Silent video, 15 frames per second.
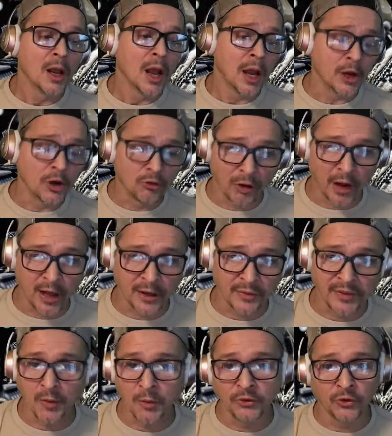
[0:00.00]
And granted,
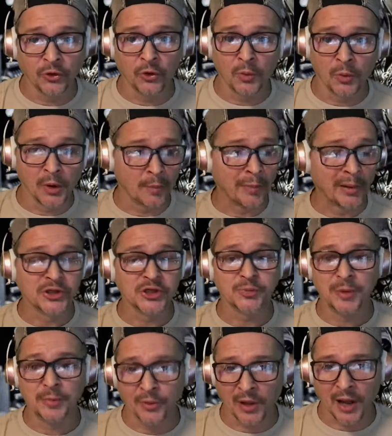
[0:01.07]
they were doing with a bunch of
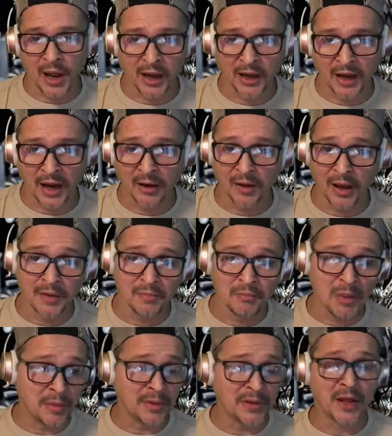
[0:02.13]
people that hanging out, and
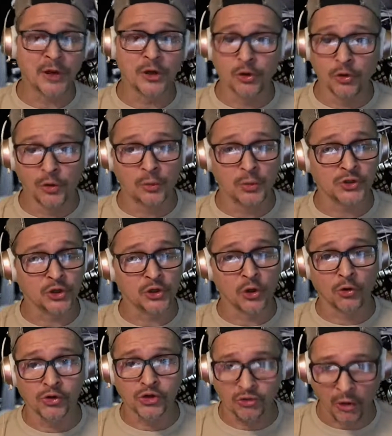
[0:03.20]
maybe they knew it was a
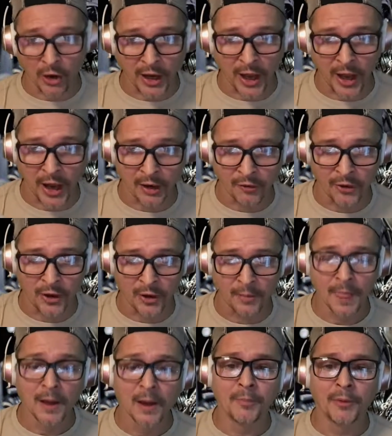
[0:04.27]
known drug area.
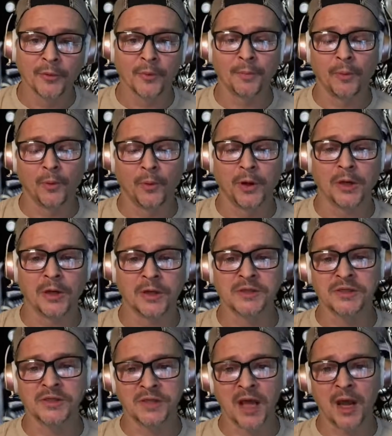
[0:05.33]
But the point
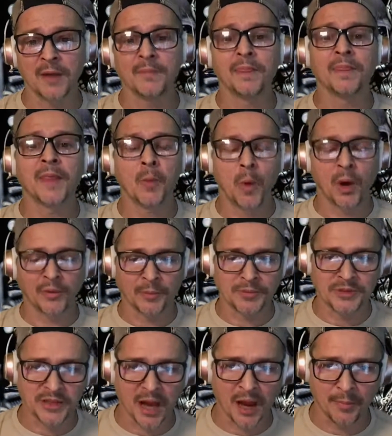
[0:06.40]
is, is that they wound up
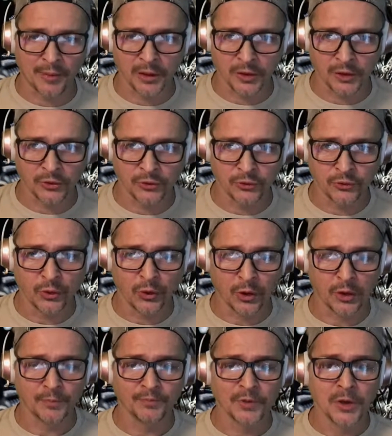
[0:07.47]
stopping it in New
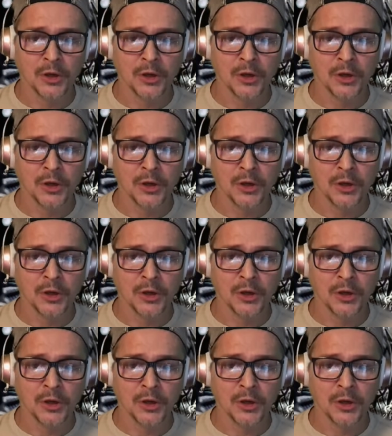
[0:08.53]
York.